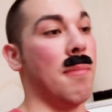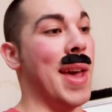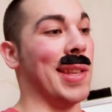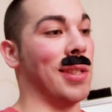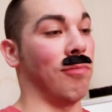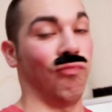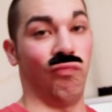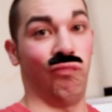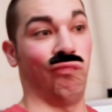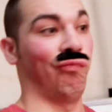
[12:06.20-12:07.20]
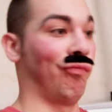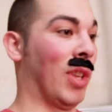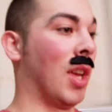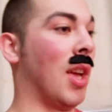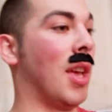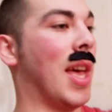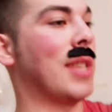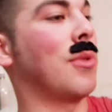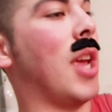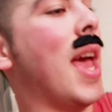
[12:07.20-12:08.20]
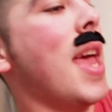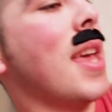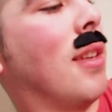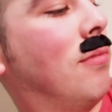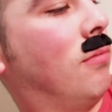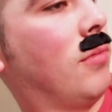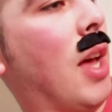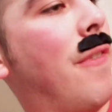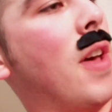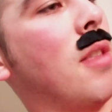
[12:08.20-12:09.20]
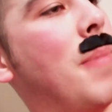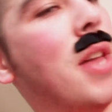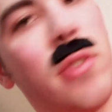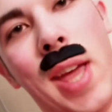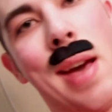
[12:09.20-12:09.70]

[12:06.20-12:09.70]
make a mess. That's what you, hey, I found the bottle